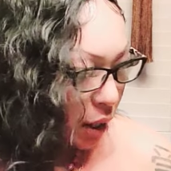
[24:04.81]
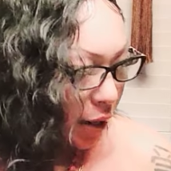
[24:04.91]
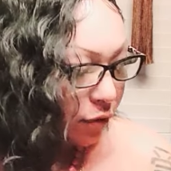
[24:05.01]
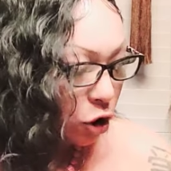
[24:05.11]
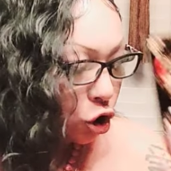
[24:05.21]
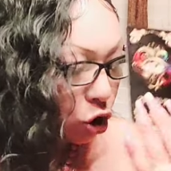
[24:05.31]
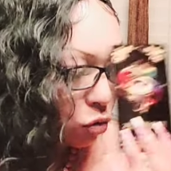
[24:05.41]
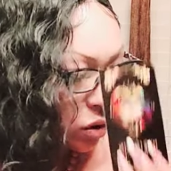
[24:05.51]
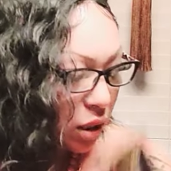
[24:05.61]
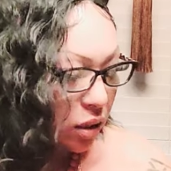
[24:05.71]
And they're
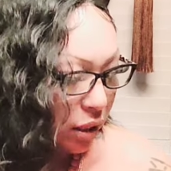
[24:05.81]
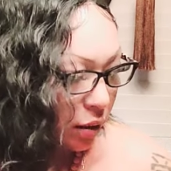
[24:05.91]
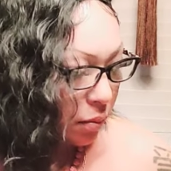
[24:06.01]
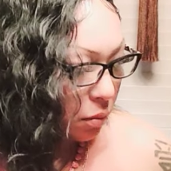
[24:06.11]
choosing them.